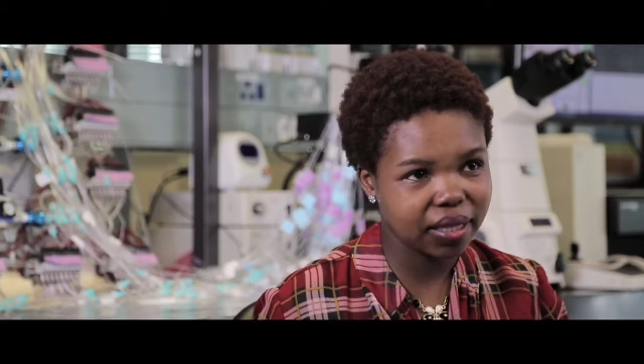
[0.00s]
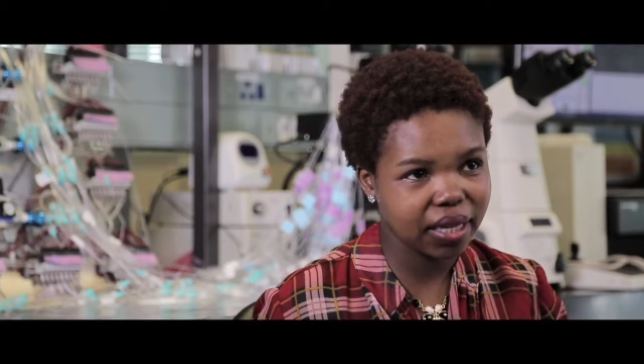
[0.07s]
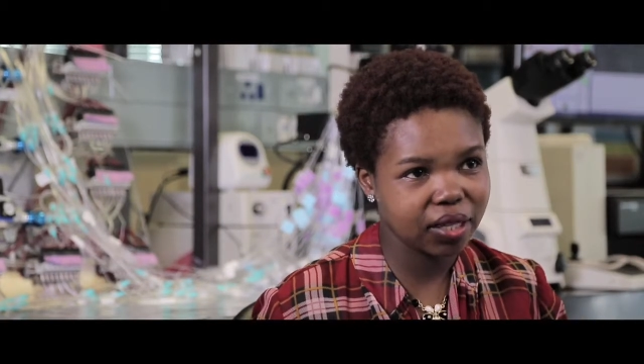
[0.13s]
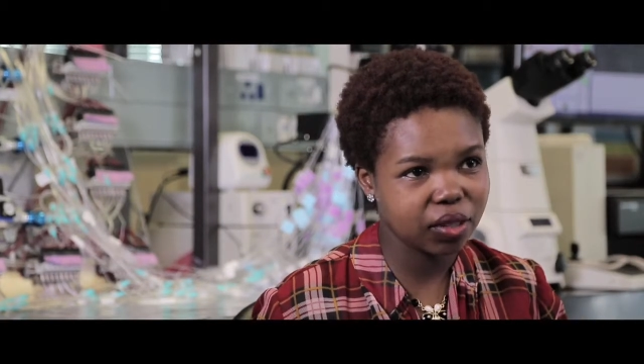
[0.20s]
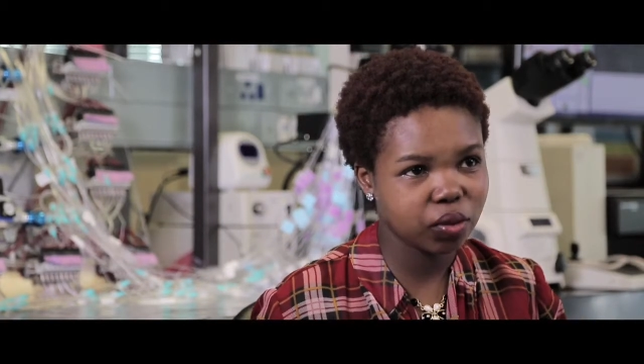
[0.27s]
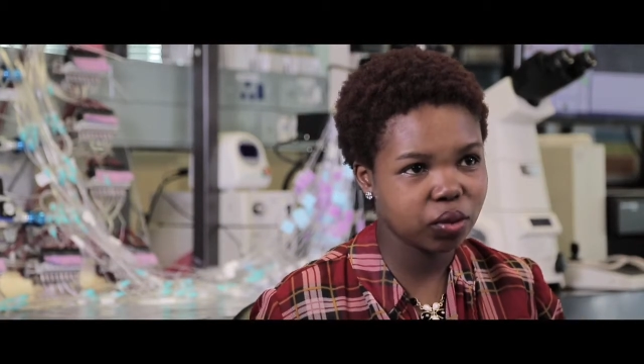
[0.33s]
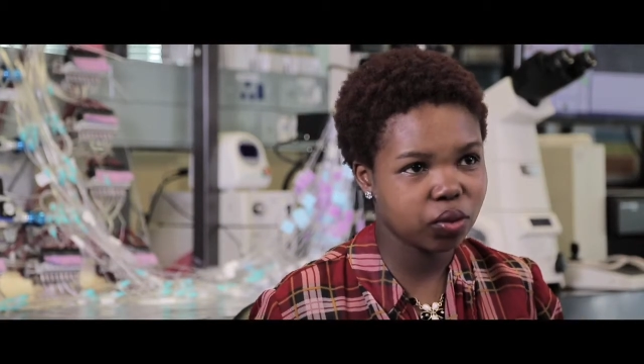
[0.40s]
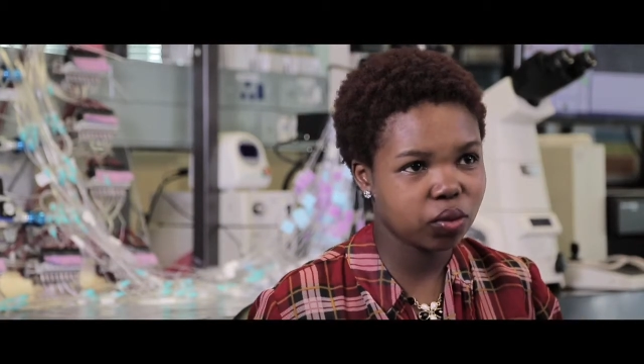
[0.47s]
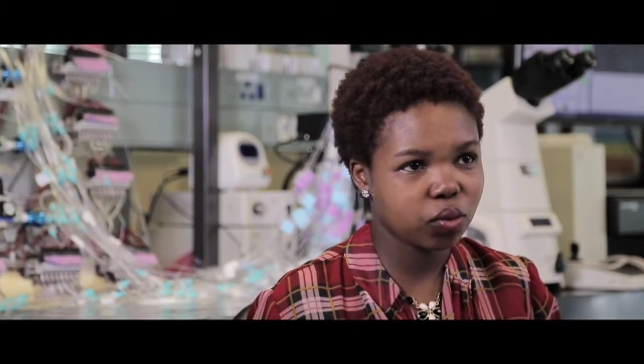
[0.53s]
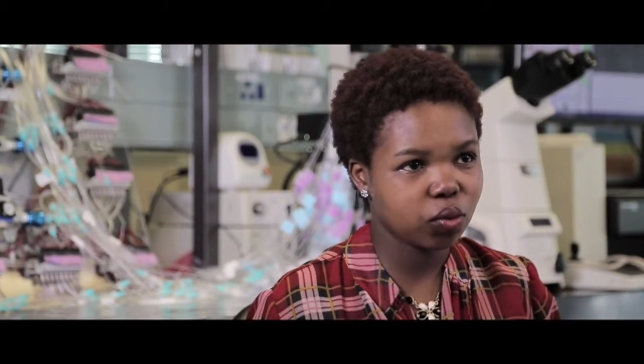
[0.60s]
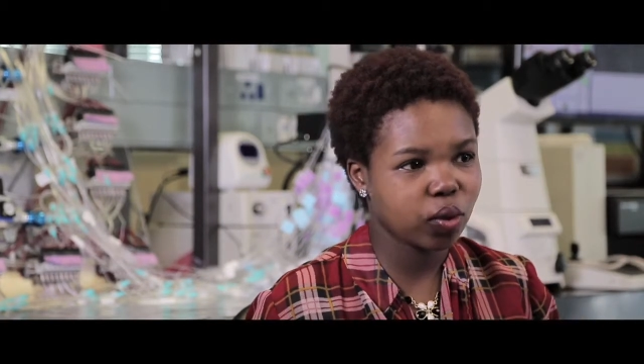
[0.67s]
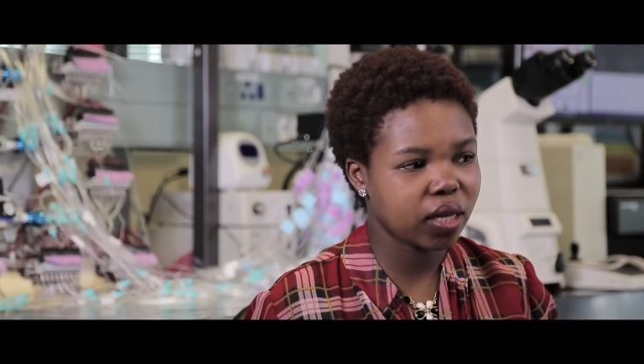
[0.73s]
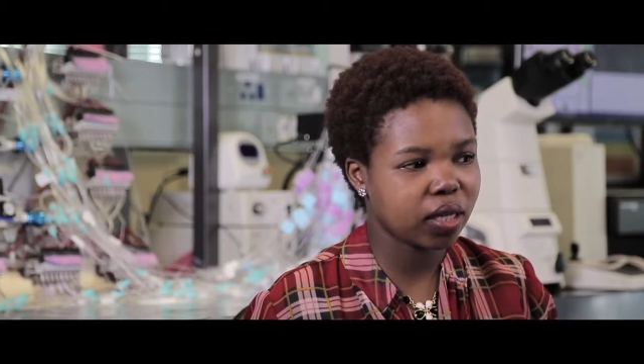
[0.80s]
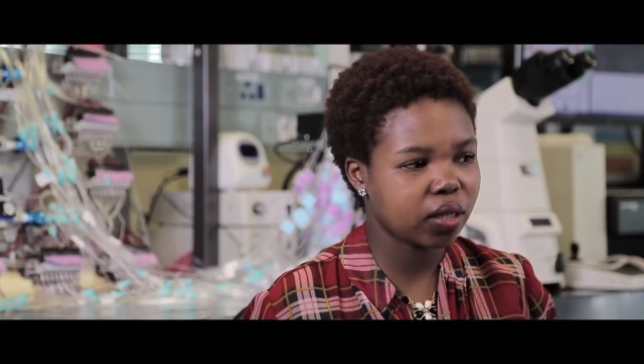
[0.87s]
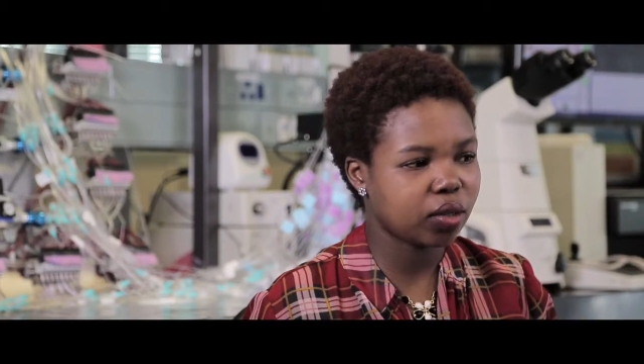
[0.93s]
I don't
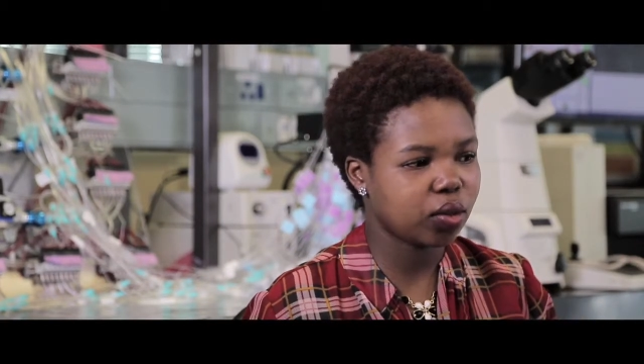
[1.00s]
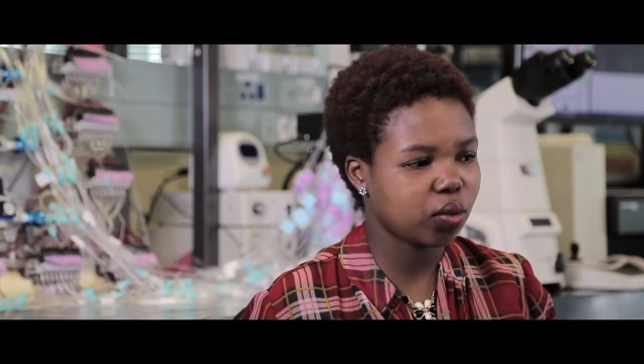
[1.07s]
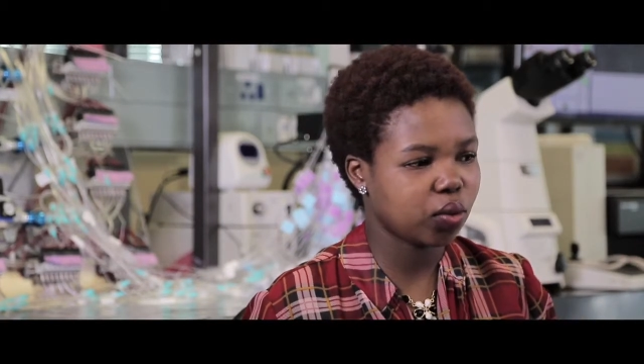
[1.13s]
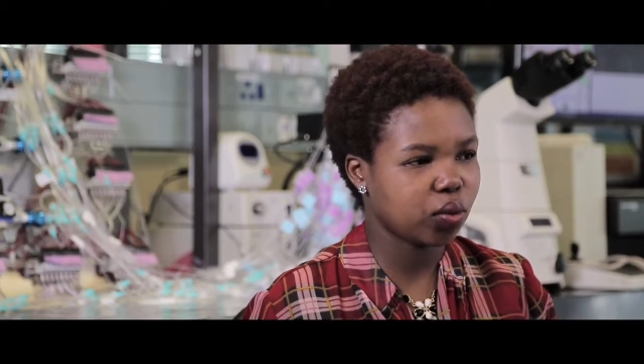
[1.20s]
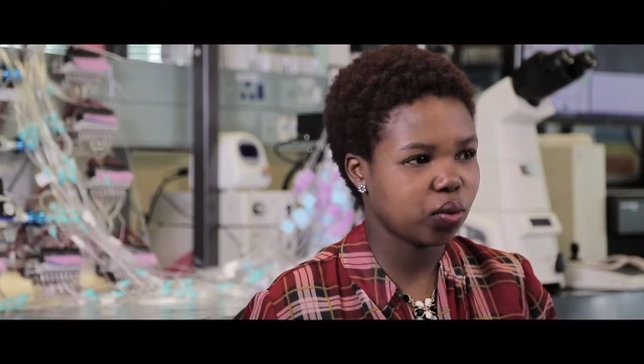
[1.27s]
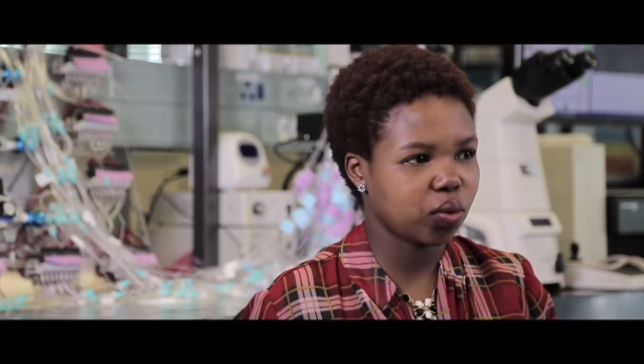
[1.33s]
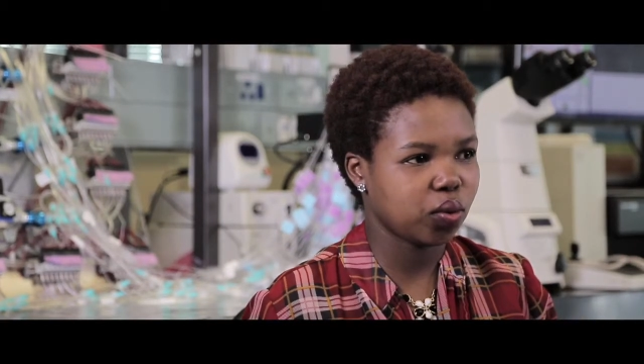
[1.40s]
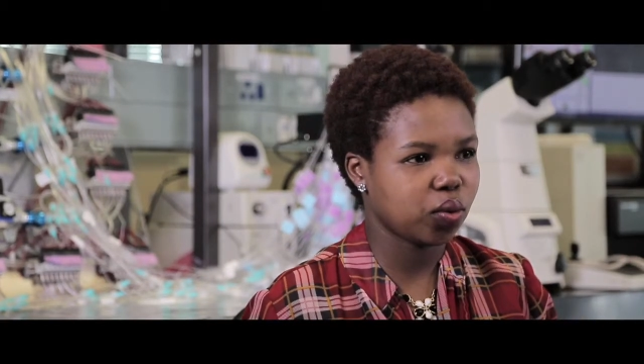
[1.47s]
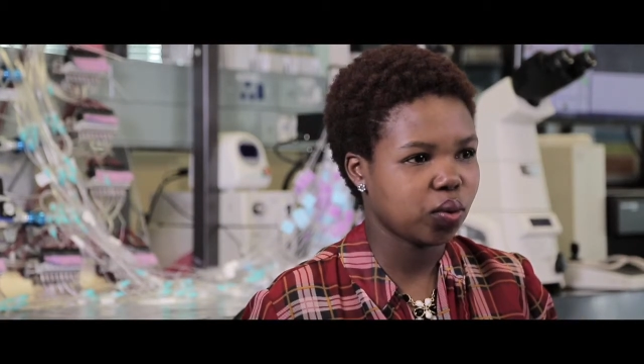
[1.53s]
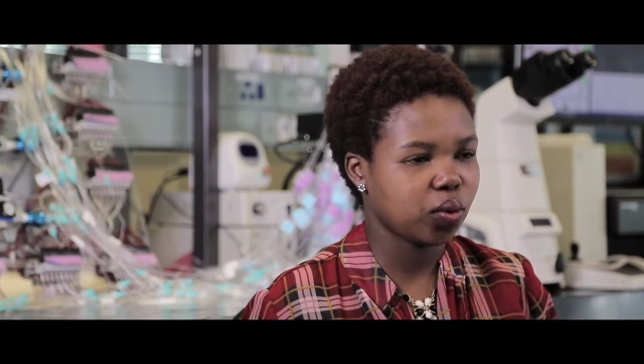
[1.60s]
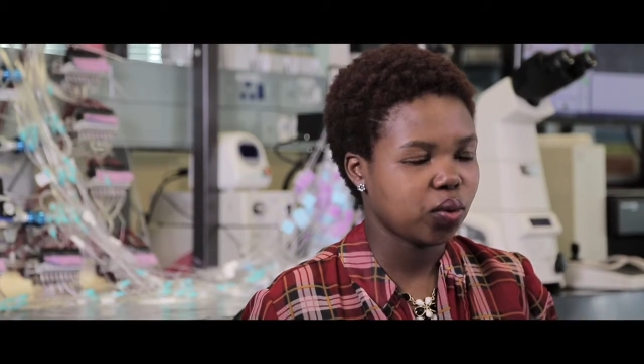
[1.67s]
want to